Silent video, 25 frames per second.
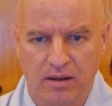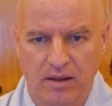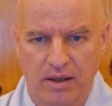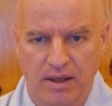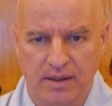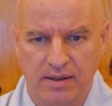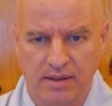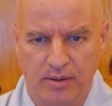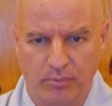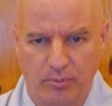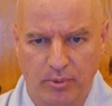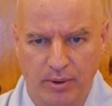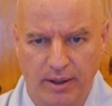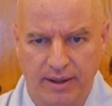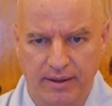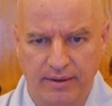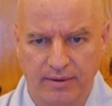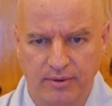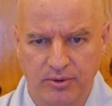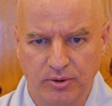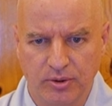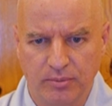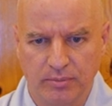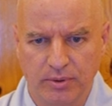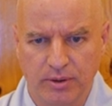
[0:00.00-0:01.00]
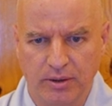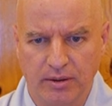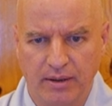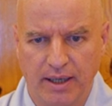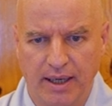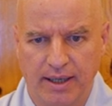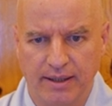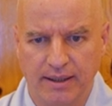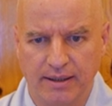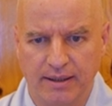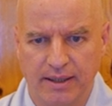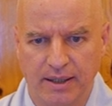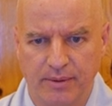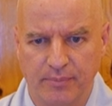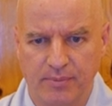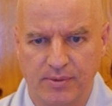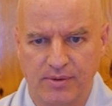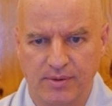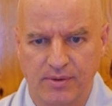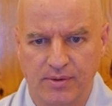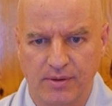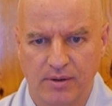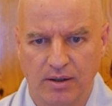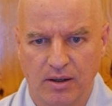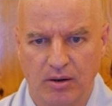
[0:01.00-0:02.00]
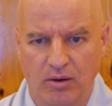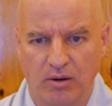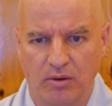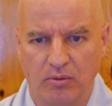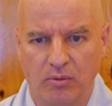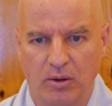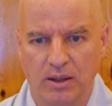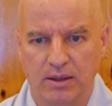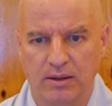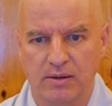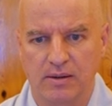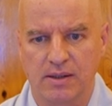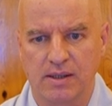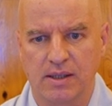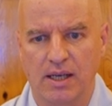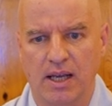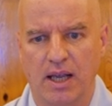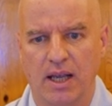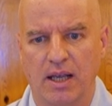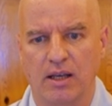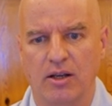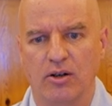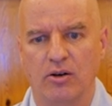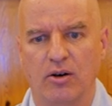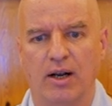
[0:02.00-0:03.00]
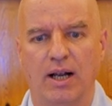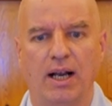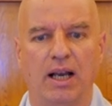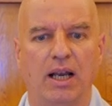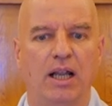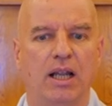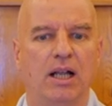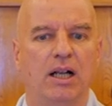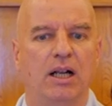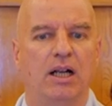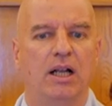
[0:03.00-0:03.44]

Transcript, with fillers: It's a brain tumor. Any tips on what to say, You Yoel?